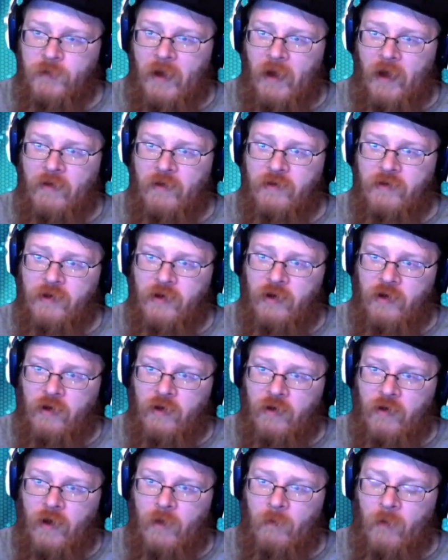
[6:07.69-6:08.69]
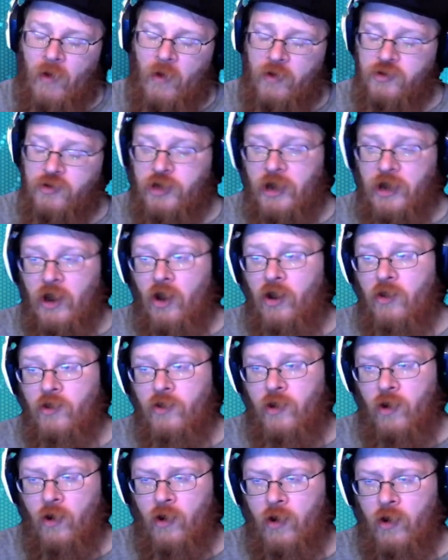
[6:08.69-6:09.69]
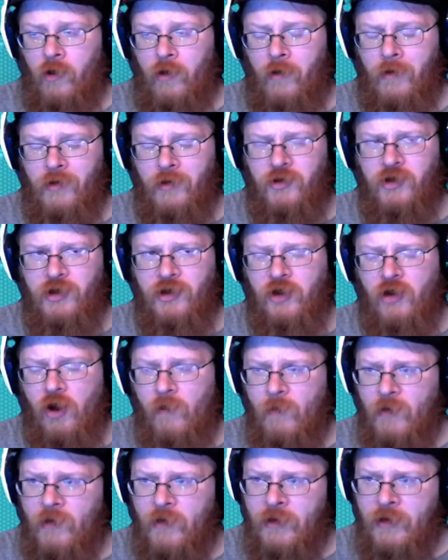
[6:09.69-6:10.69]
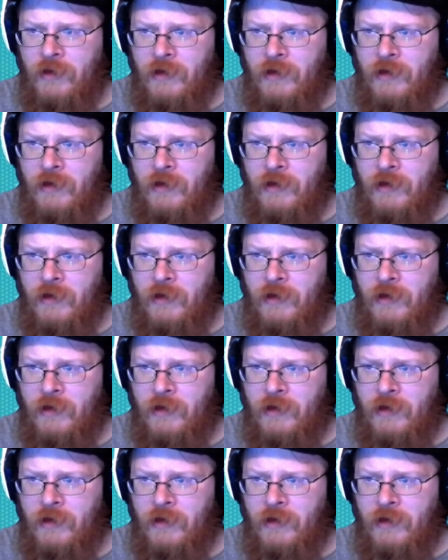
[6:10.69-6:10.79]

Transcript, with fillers: out of their um, their chest armor,